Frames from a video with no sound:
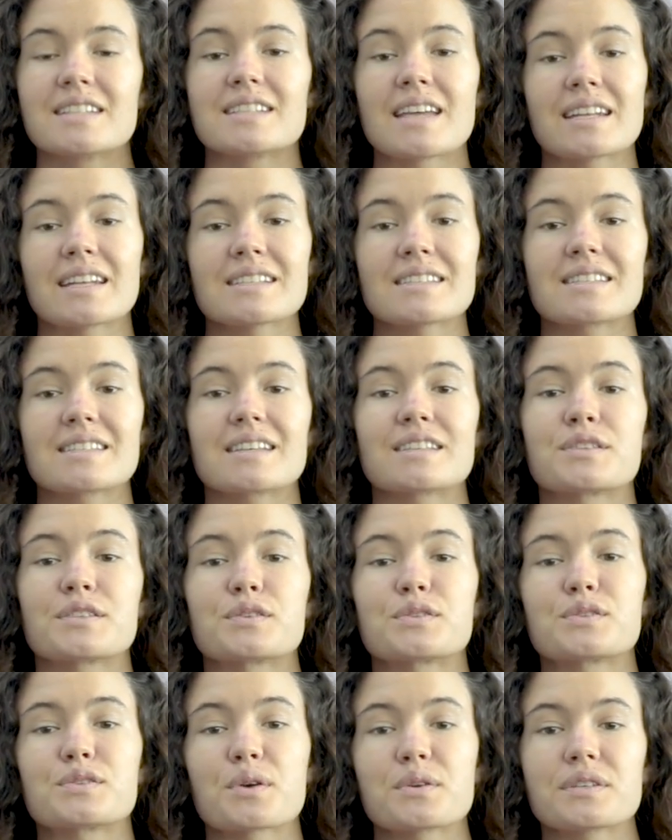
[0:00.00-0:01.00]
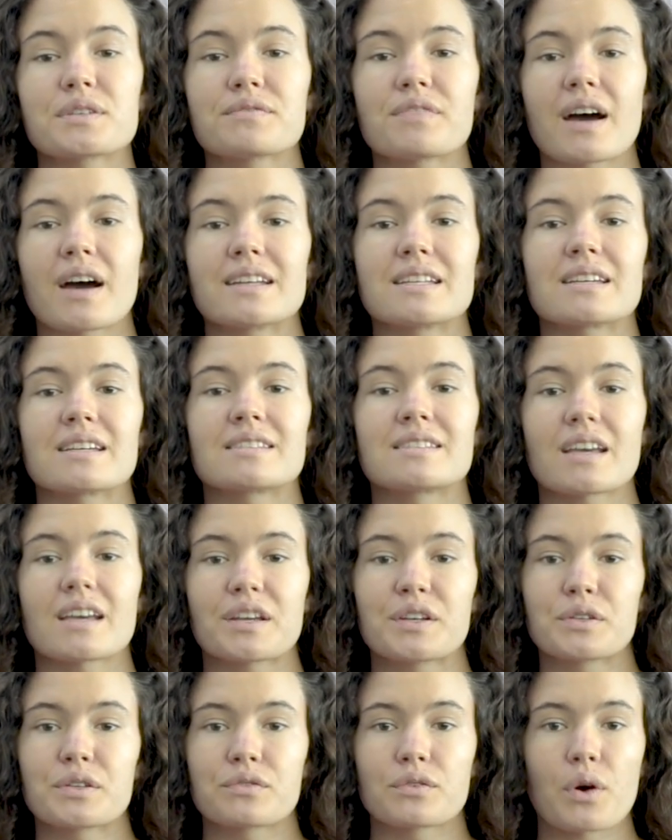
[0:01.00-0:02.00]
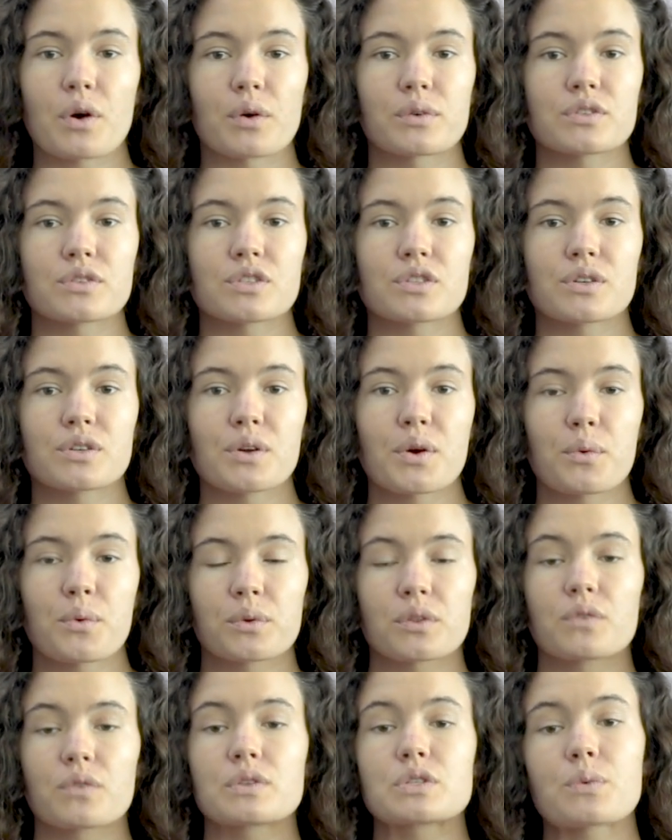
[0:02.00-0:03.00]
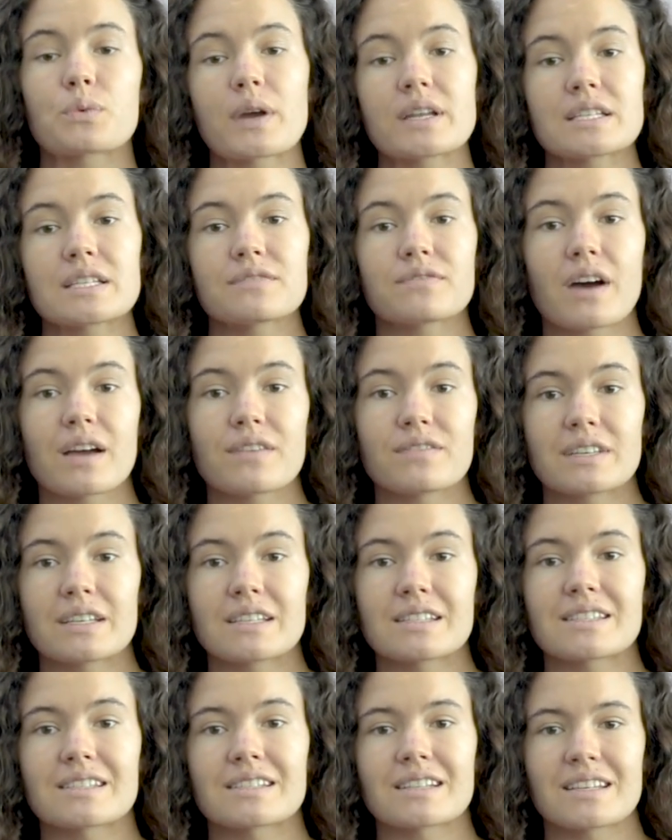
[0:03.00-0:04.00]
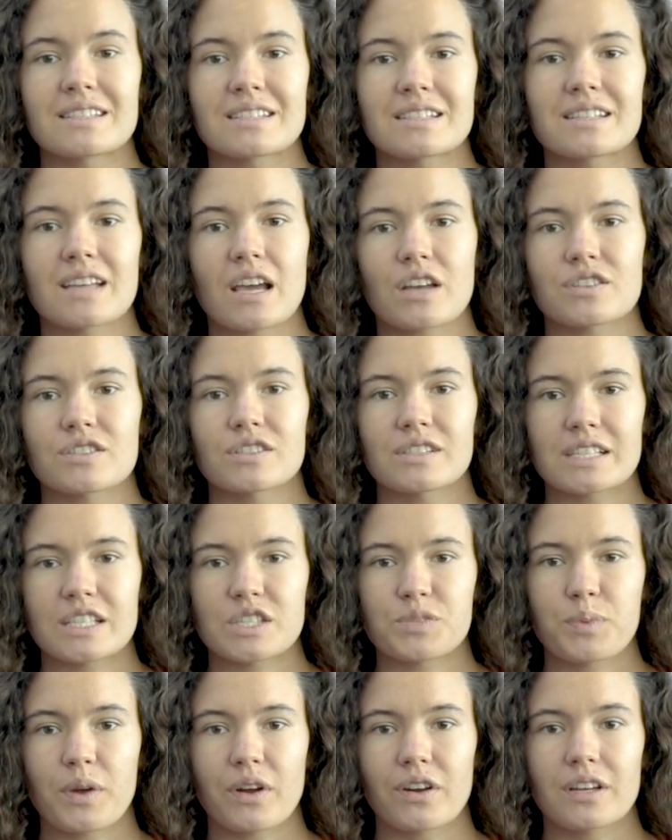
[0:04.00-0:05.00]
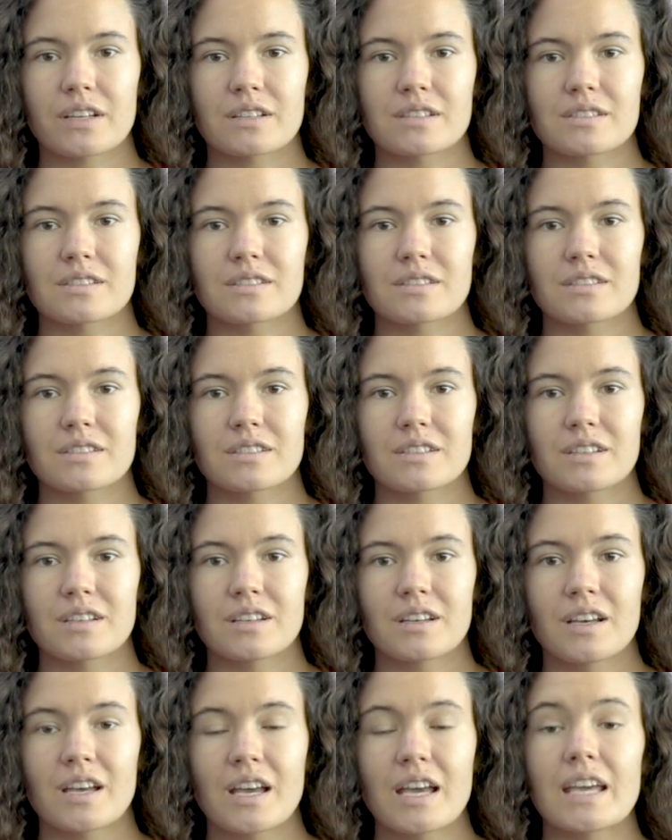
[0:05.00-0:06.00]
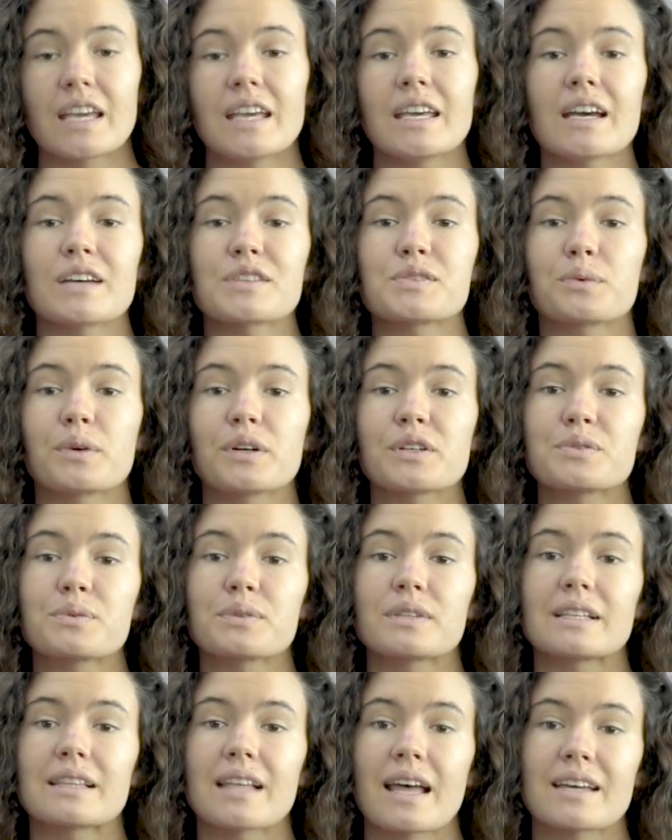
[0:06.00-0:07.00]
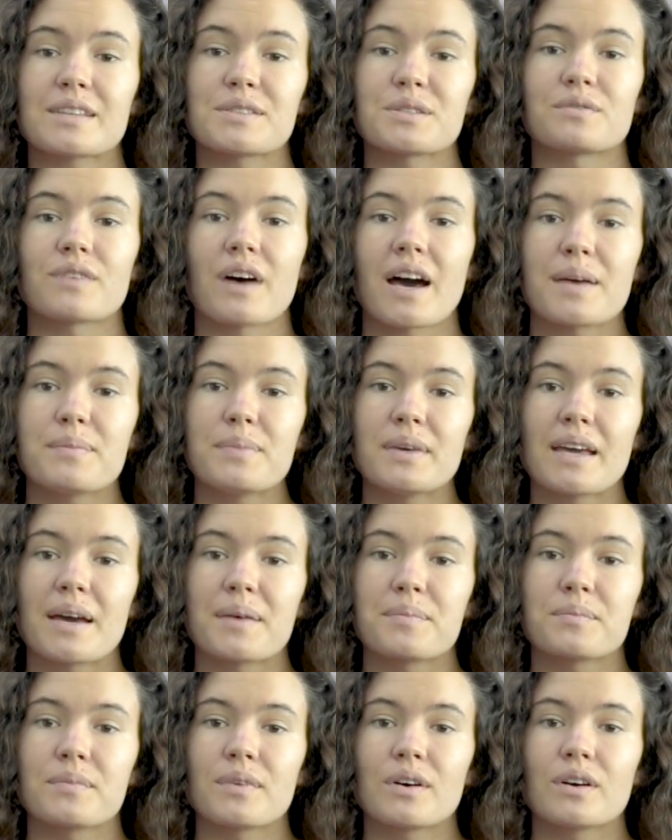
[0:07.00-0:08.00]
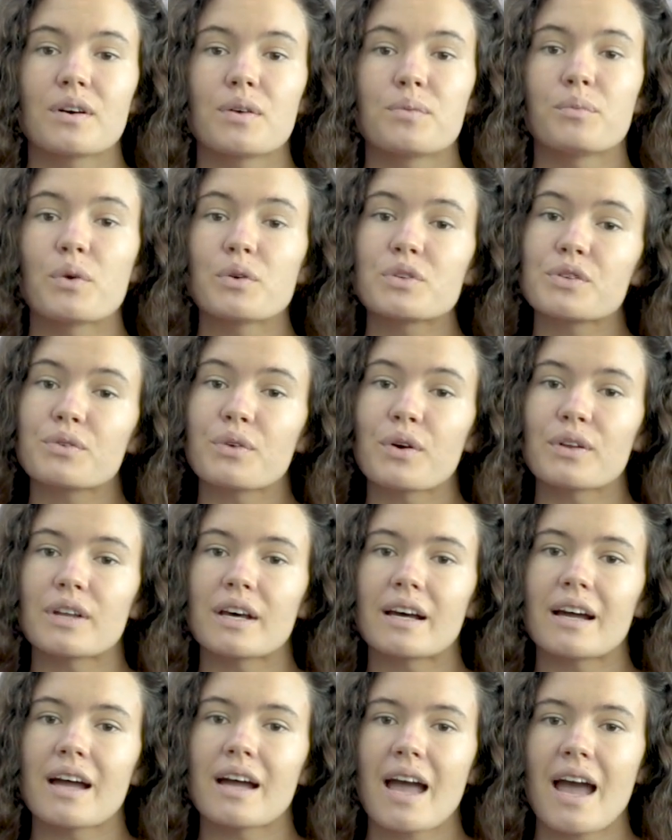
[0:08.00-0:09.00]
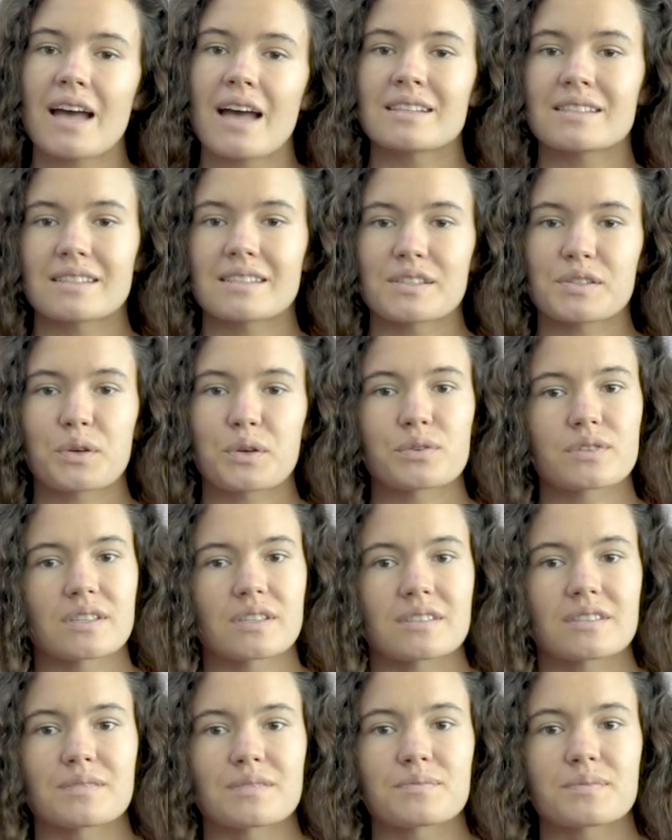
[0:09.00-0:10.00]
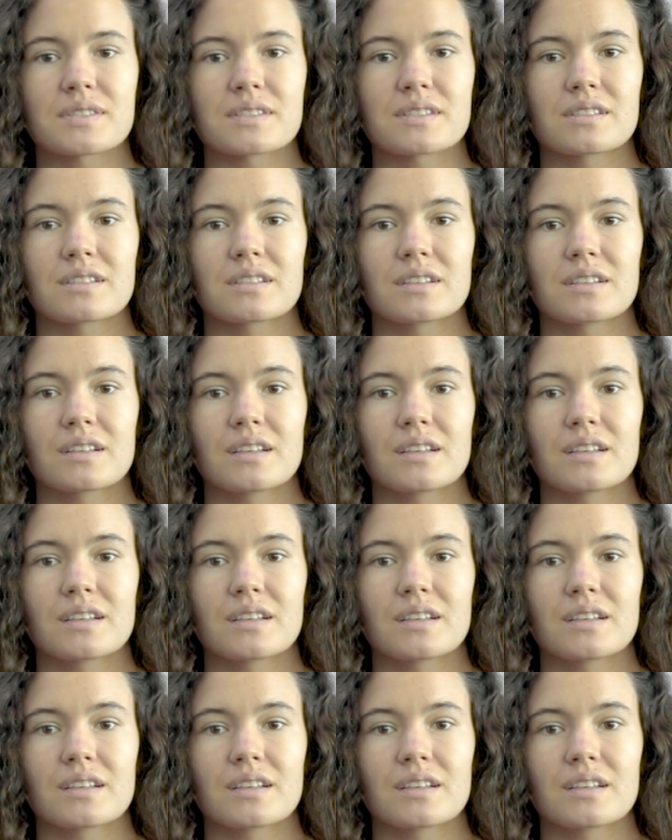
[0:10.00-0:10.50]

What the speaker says: Dennis is a certified executive coach with over 25 years in international experience. He has worked with the likes of IBM, Motorola, and Cisco Systems.